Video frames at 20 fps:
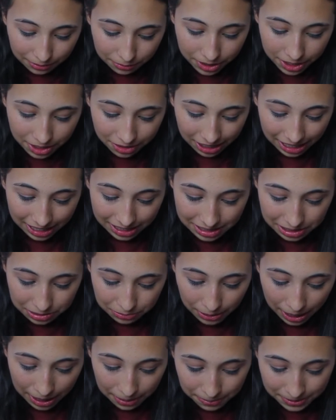You can
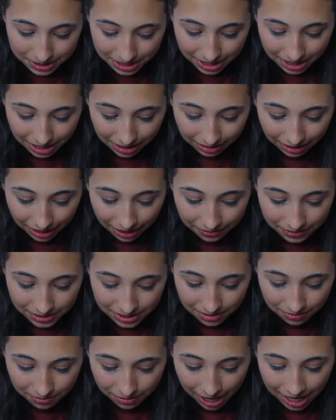swipe to the left
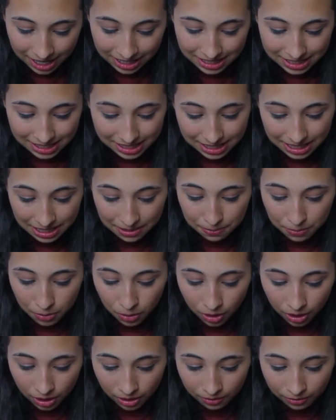and right to see
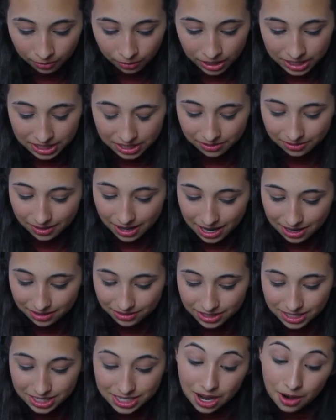more of what's
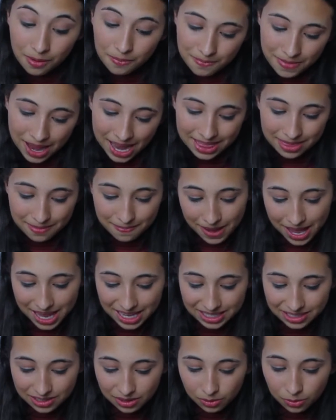around. Don't mind the
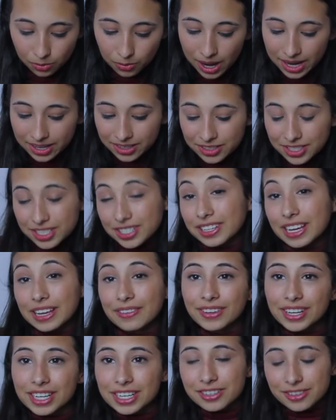mess. Why don't you
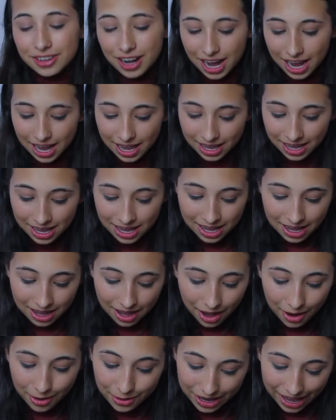give it a try?
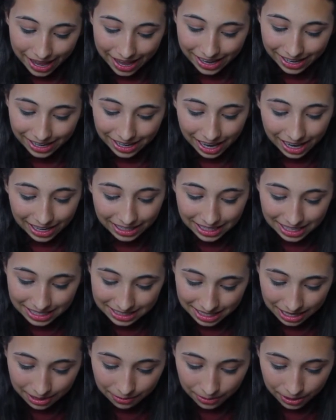Okay, I
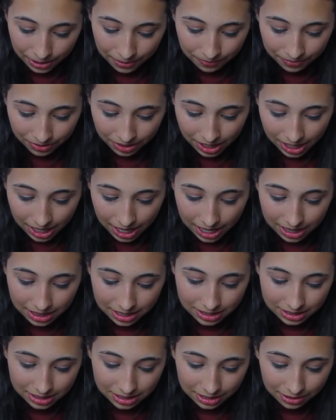guess I will. And
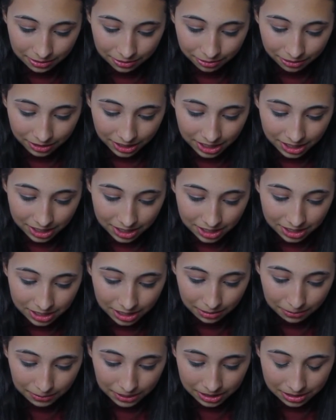there's a little finger
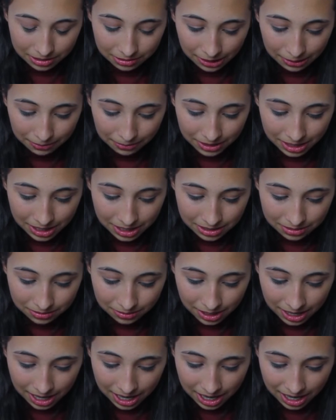telling me to swipe this
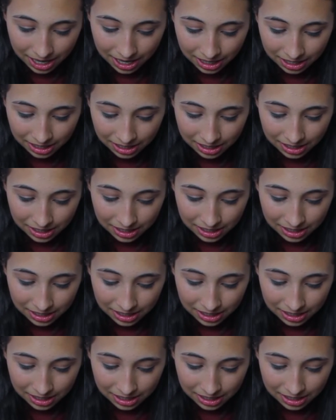way.